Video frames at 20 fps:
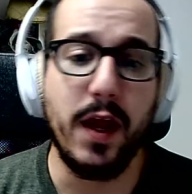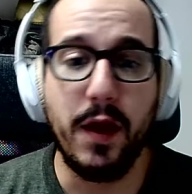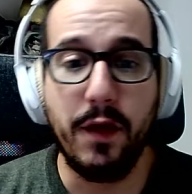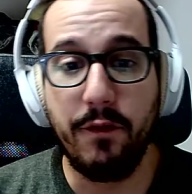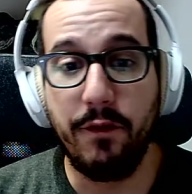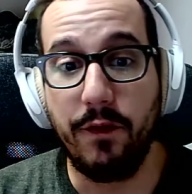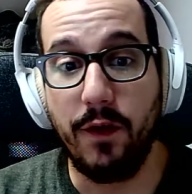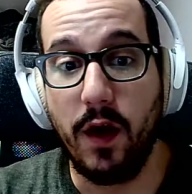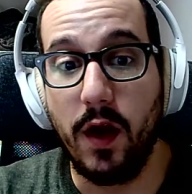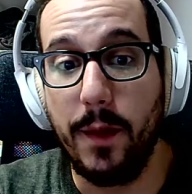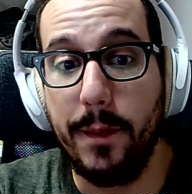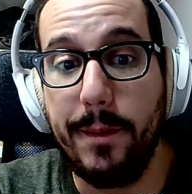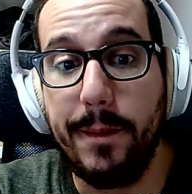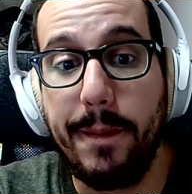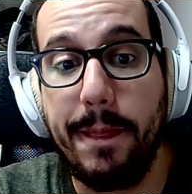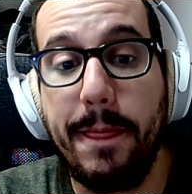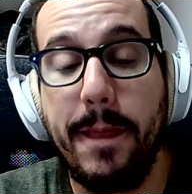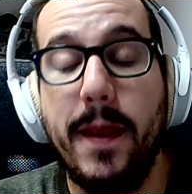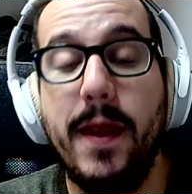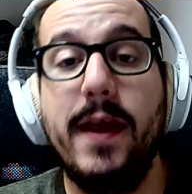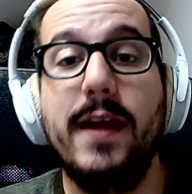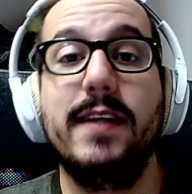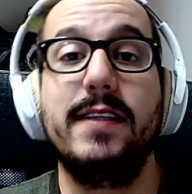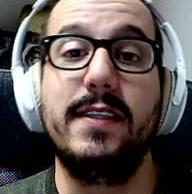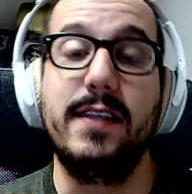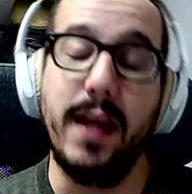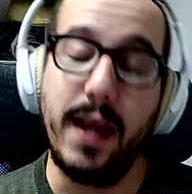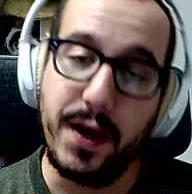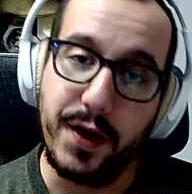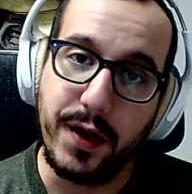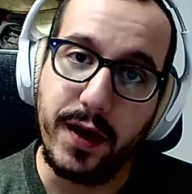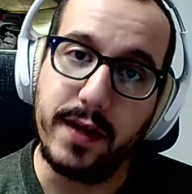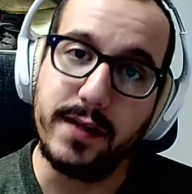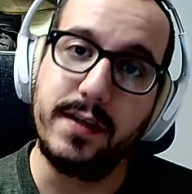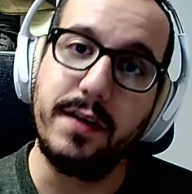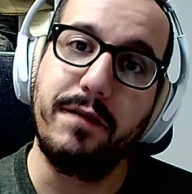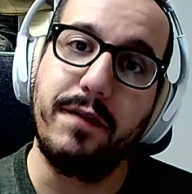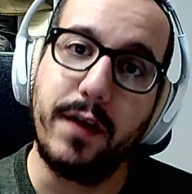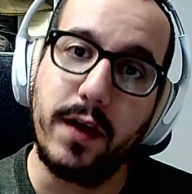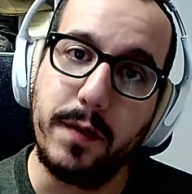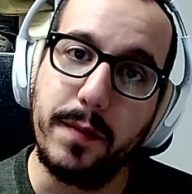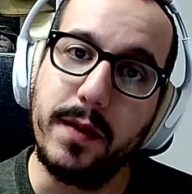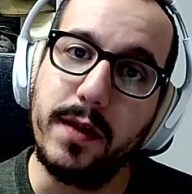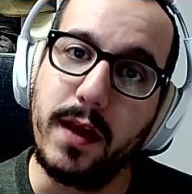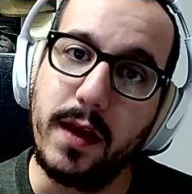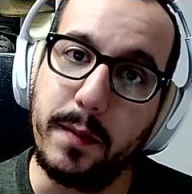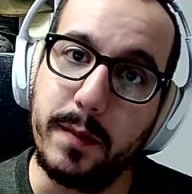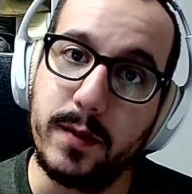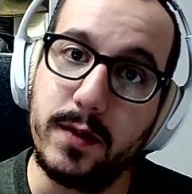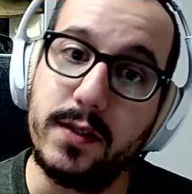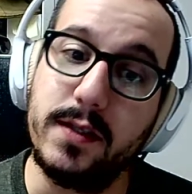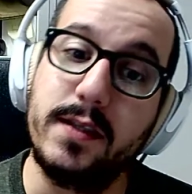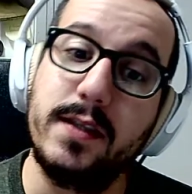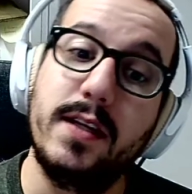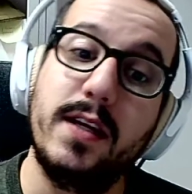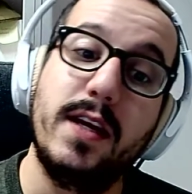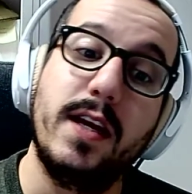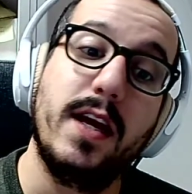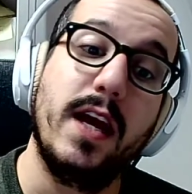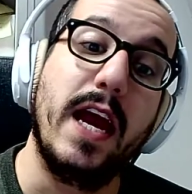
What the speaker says: from standardizing variable labels